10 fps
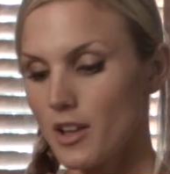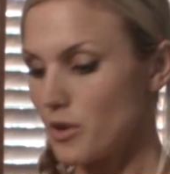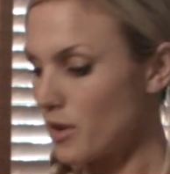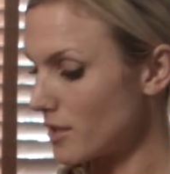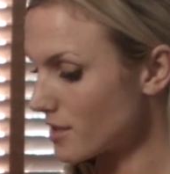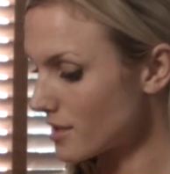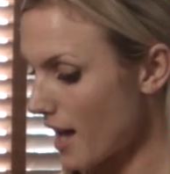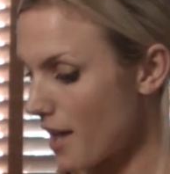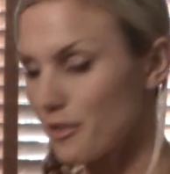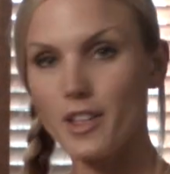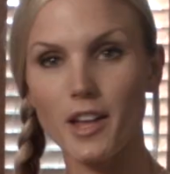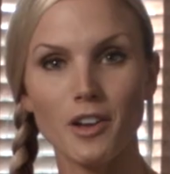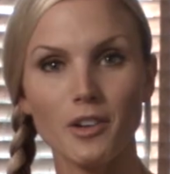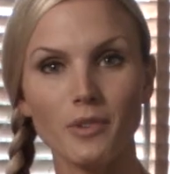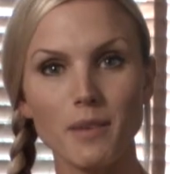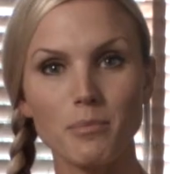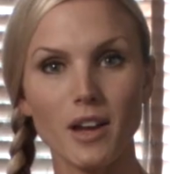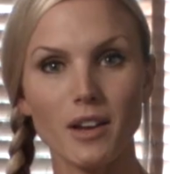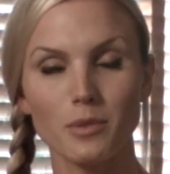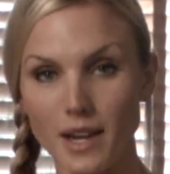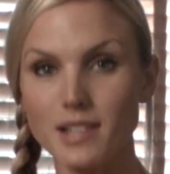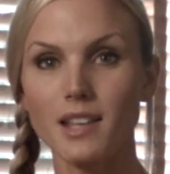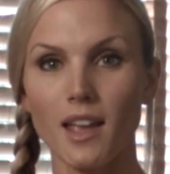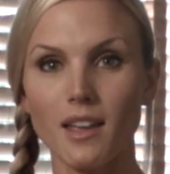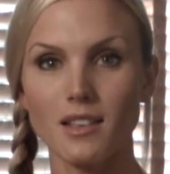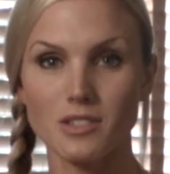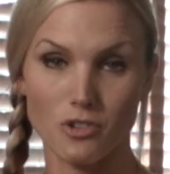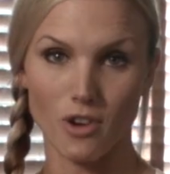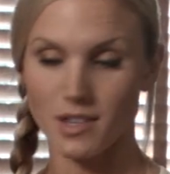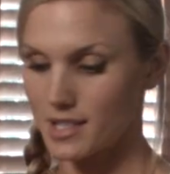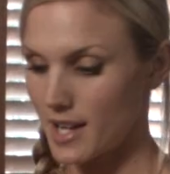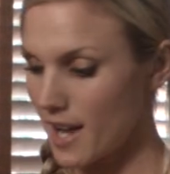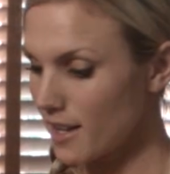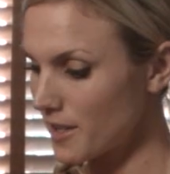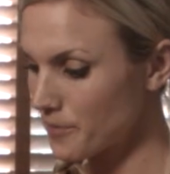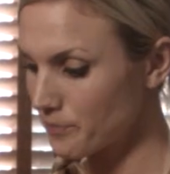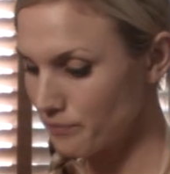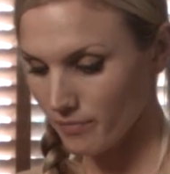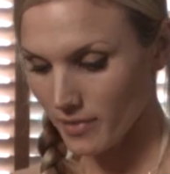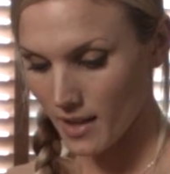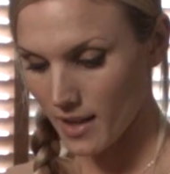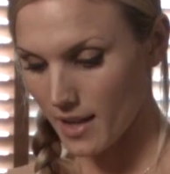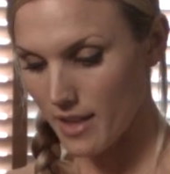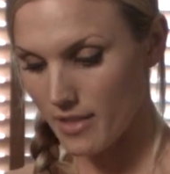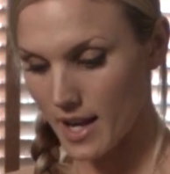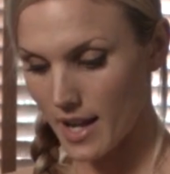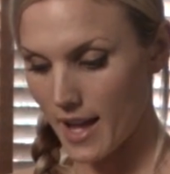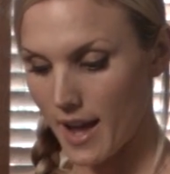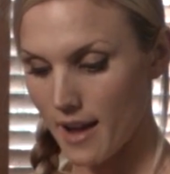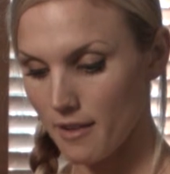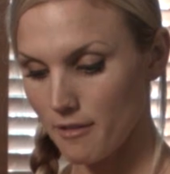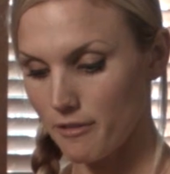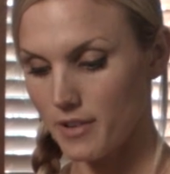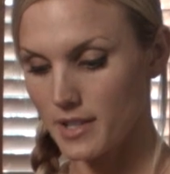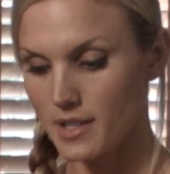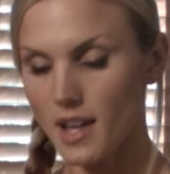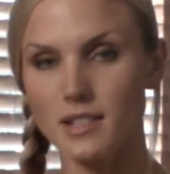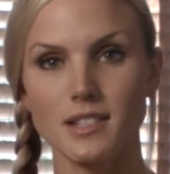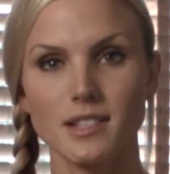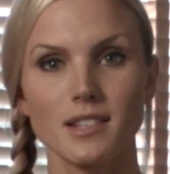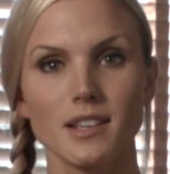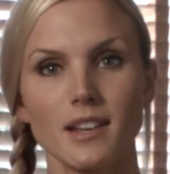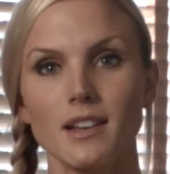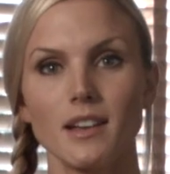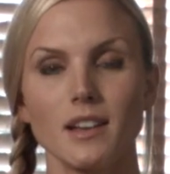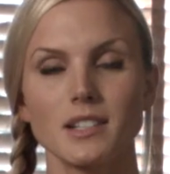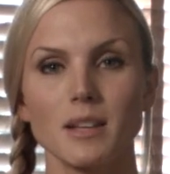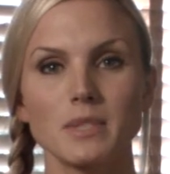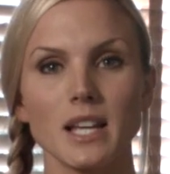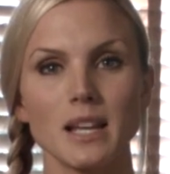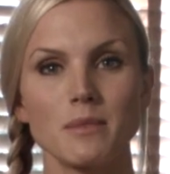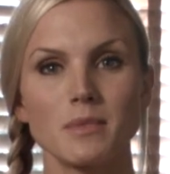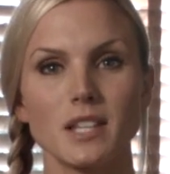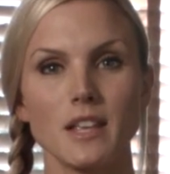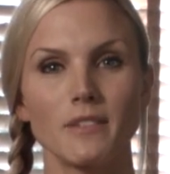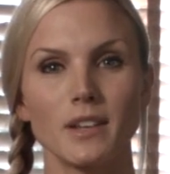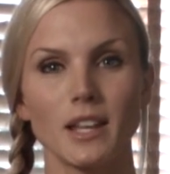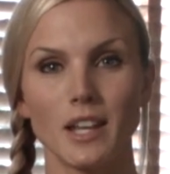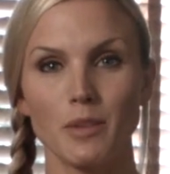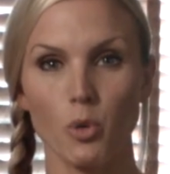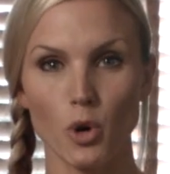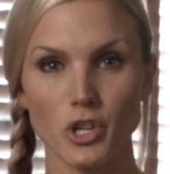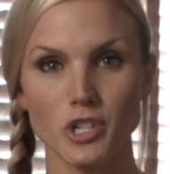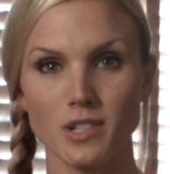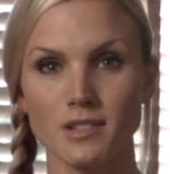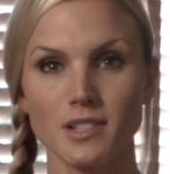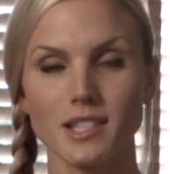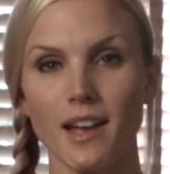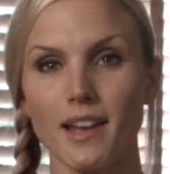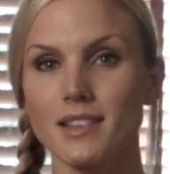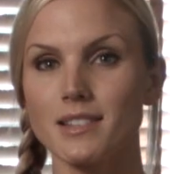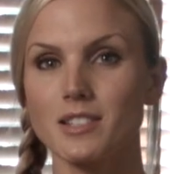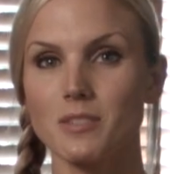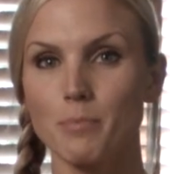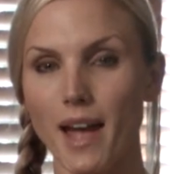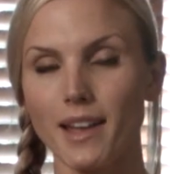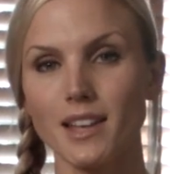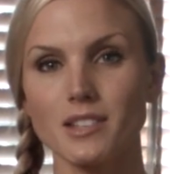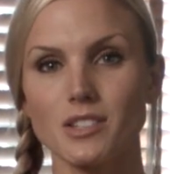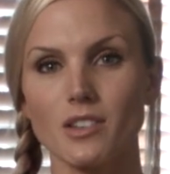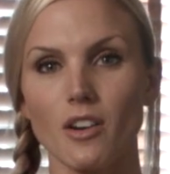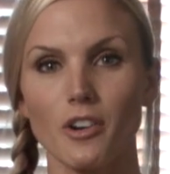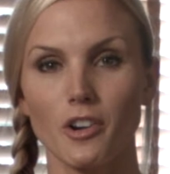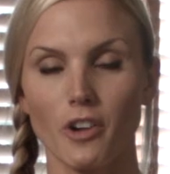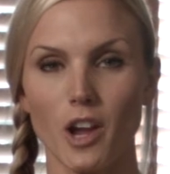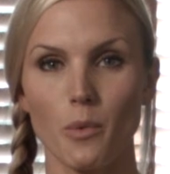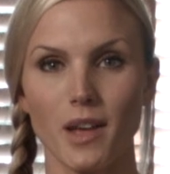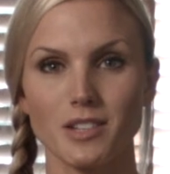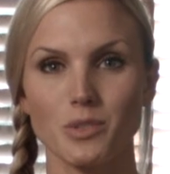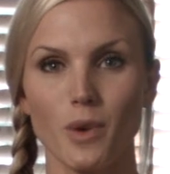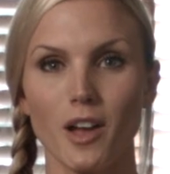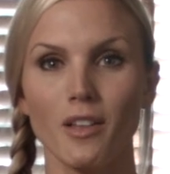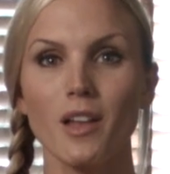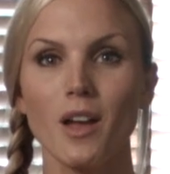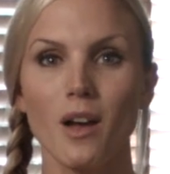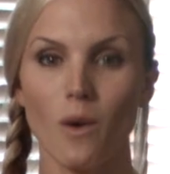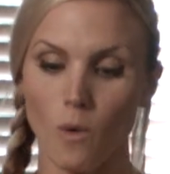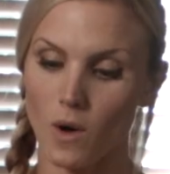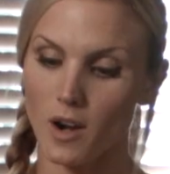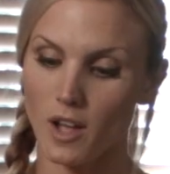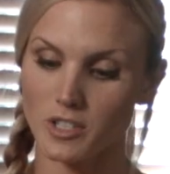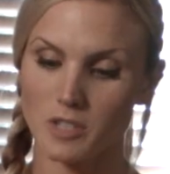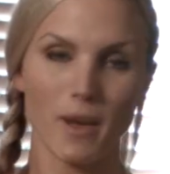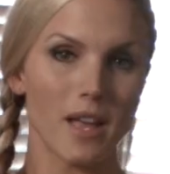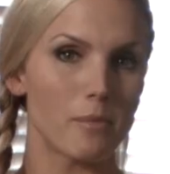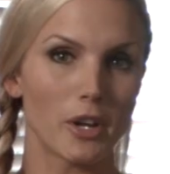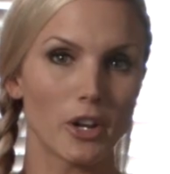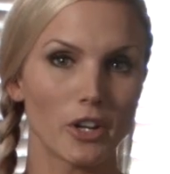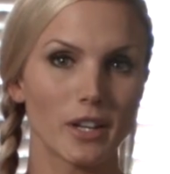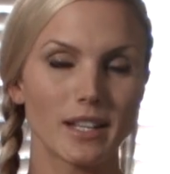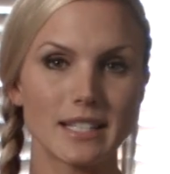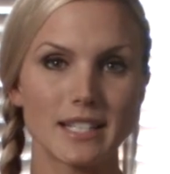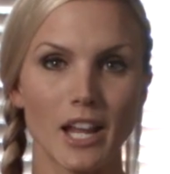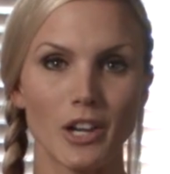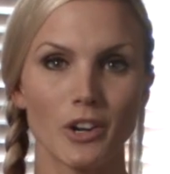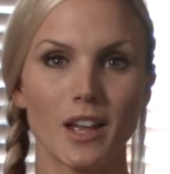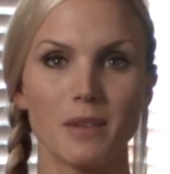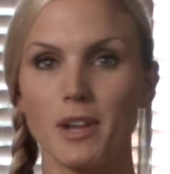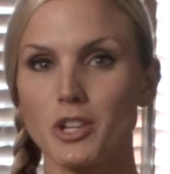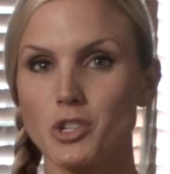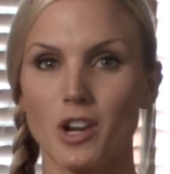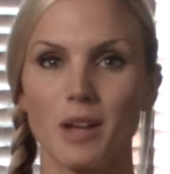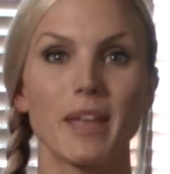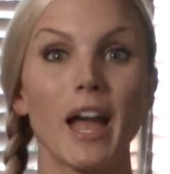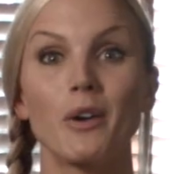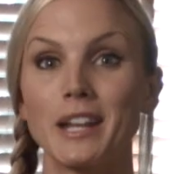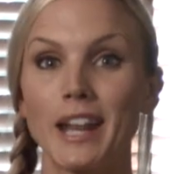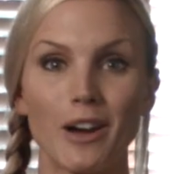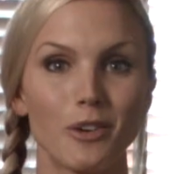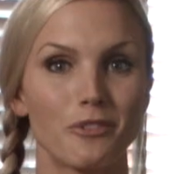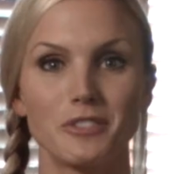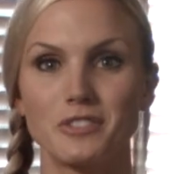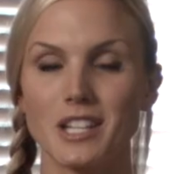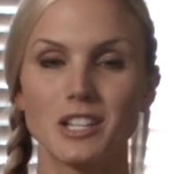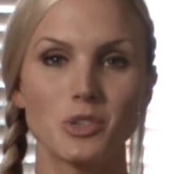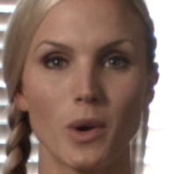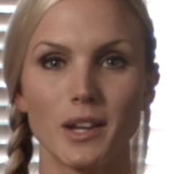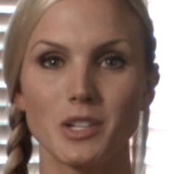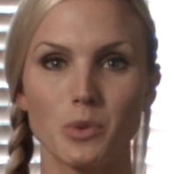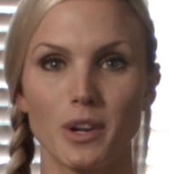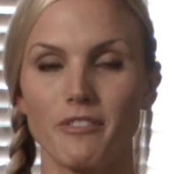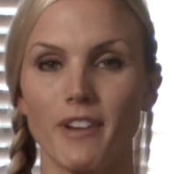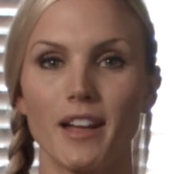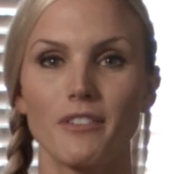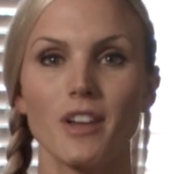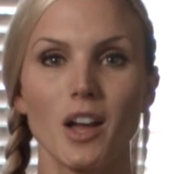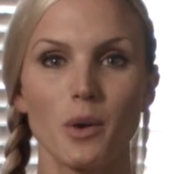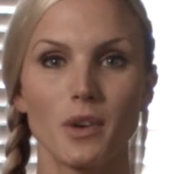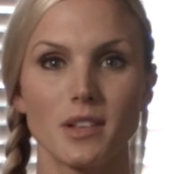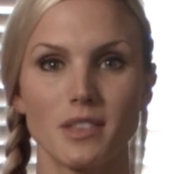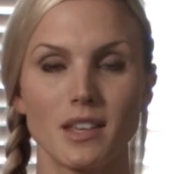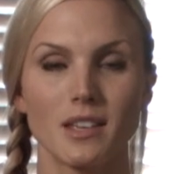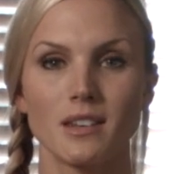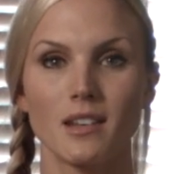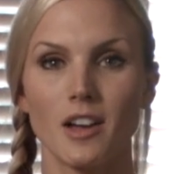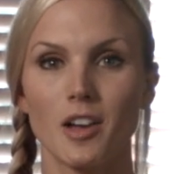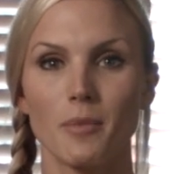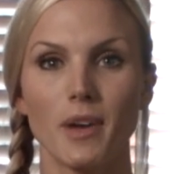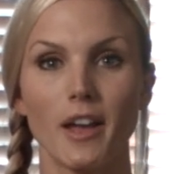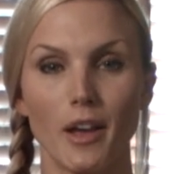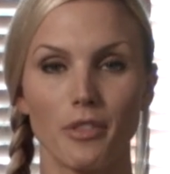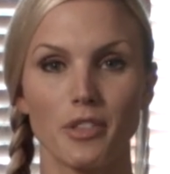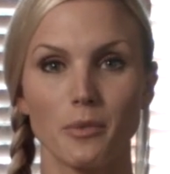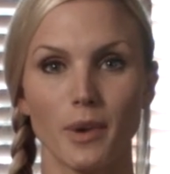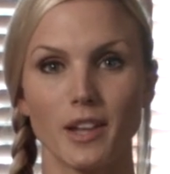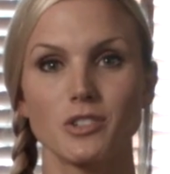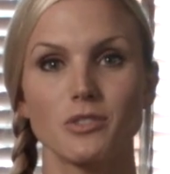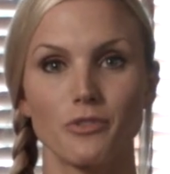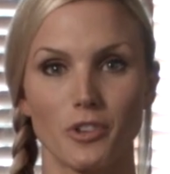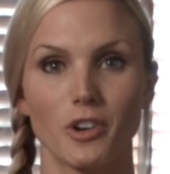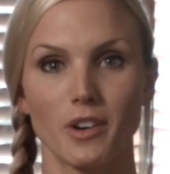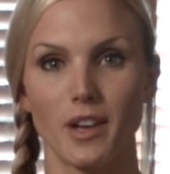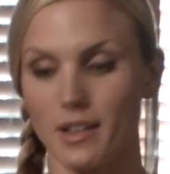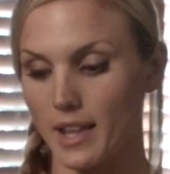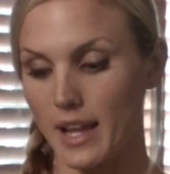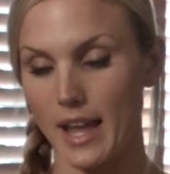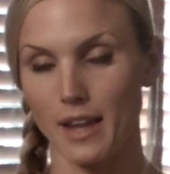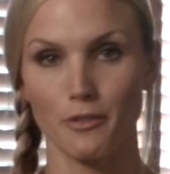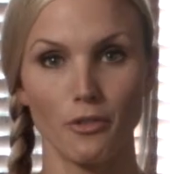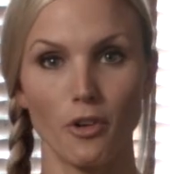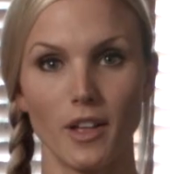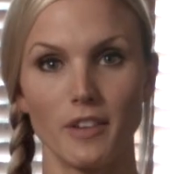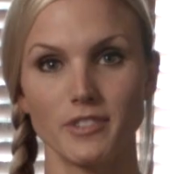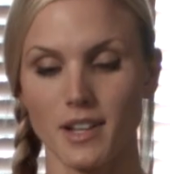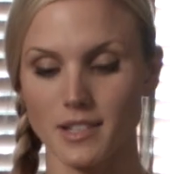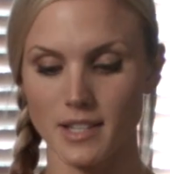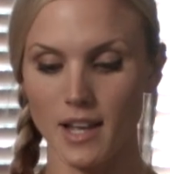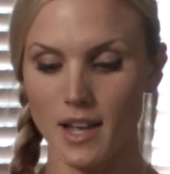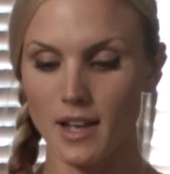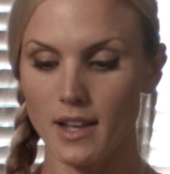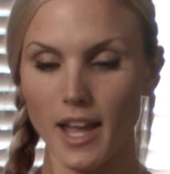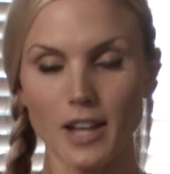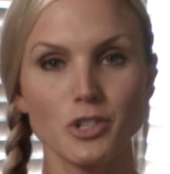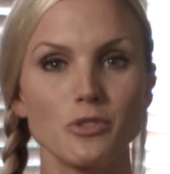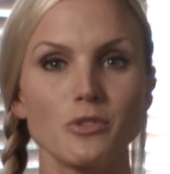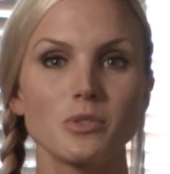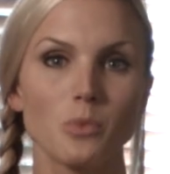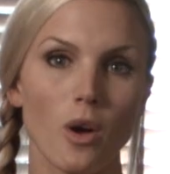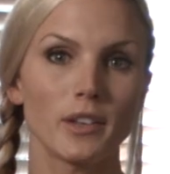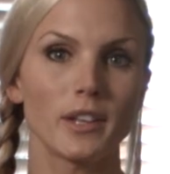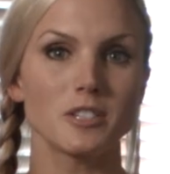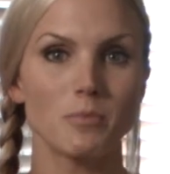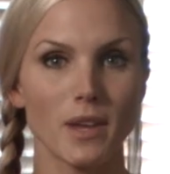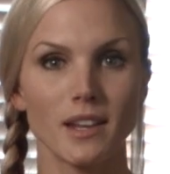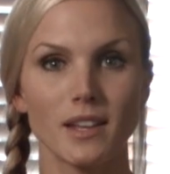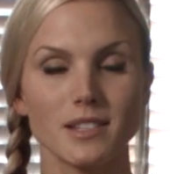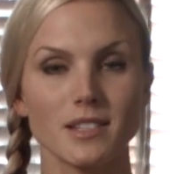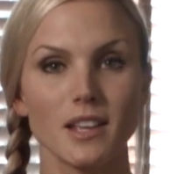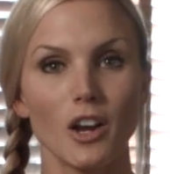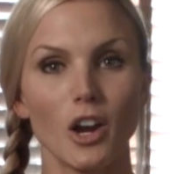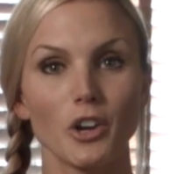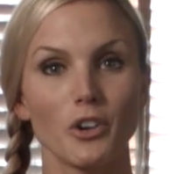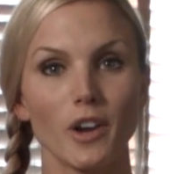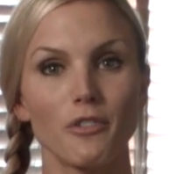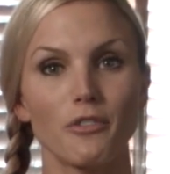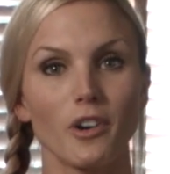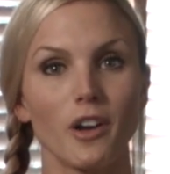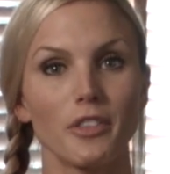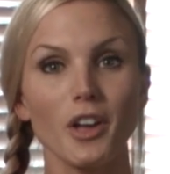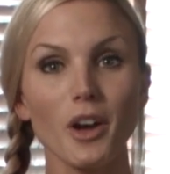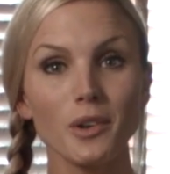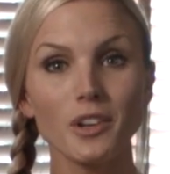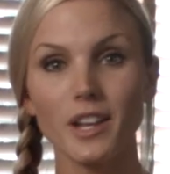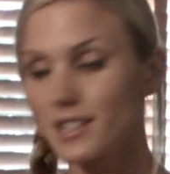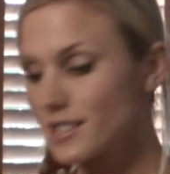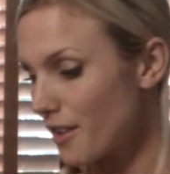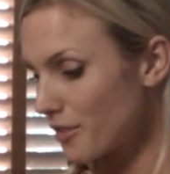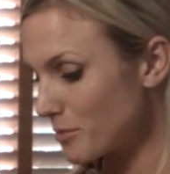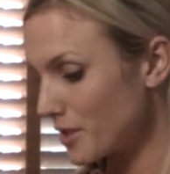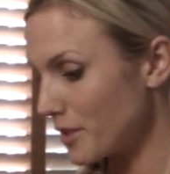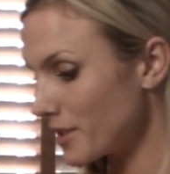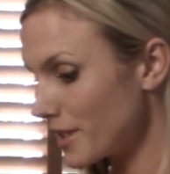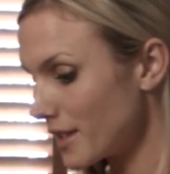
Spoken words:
you can slather that on. Rice cake is a great snack. And then I have nuts. Sometimes even getting portion-sized packets are a great way as well, or I'll just buy a bigger container and make sure I'm counting out 15, 20, 25 within a healthy range for like a handful of nuts. Cashews, walnuts, peanuts are great for on the go, and your kids love them too.